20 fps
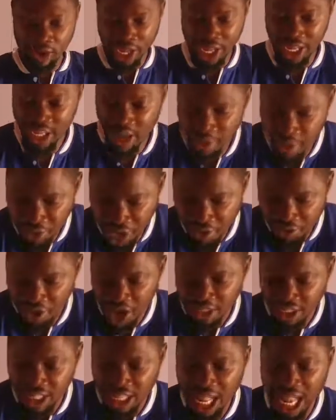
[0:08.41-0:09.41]
In the
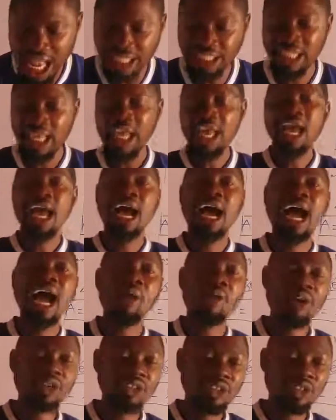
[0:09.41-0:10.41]
previous class,
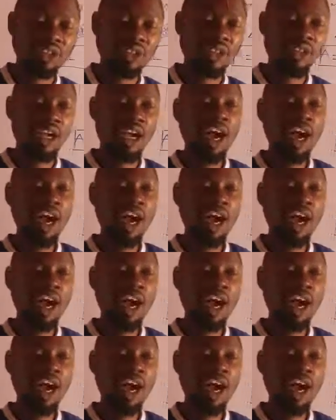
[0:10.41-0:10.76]
I was